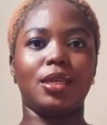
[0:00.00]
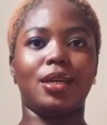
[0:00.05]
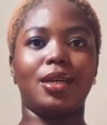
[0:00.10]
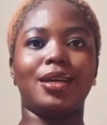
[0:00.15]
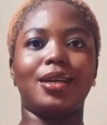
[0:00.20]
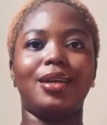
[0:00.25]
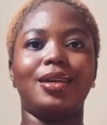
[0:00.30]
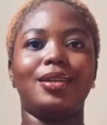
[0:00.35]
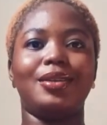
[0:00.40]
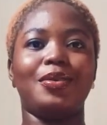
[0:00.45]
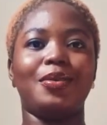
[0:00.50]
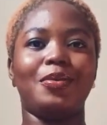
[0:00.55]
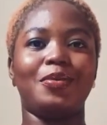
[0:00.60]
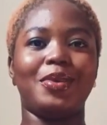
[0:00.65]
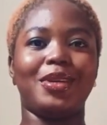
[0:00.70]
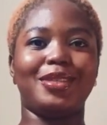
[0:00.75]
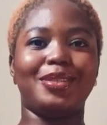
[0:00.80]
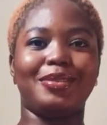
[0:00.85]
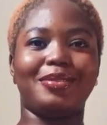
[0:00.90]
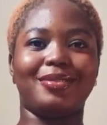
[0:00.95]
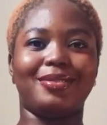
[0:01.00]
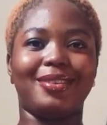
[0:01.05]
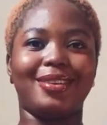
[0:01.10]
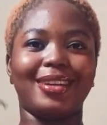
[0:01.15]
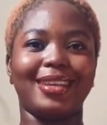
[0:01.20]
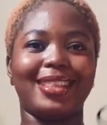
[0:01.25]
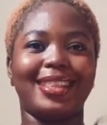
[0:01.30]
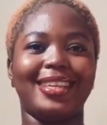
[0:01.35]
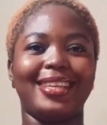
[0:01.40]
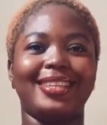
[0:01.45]
I cannot wait to
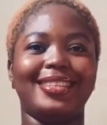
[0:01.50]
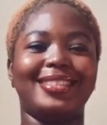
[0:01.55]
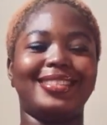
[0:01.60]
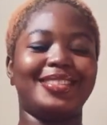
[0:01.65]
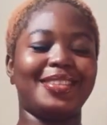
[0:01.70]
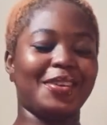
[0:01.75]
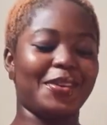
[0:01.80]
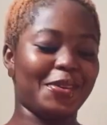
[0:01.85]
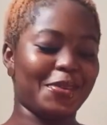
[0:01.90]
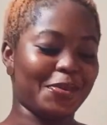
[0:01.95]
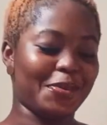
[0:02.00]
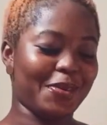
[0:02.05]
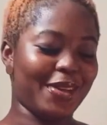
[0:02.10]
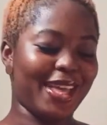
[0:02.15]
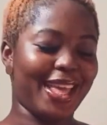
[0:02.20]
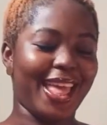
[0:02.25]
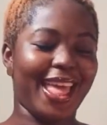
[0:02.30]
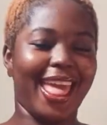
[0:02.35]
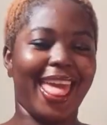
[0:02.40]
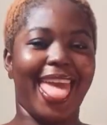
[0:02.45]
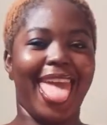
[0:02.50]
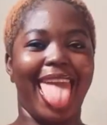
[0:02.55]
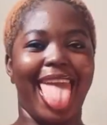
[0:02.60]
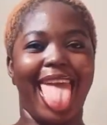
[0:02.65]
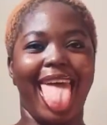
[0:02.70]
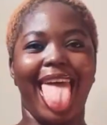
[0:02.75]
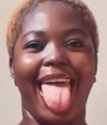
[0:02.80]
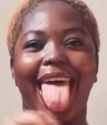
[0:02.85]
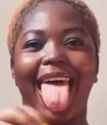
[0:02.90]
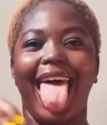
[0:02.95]
rock this. So
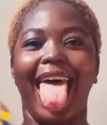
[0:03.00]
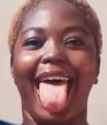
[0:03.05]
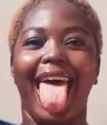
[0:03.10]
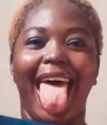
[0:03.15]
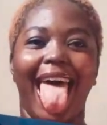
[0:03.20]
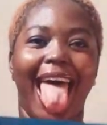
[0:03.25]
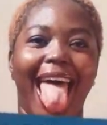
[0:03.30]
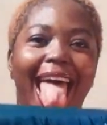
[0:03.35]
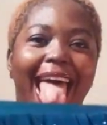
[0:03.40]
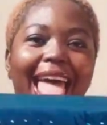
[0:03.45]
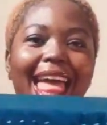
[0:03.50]
I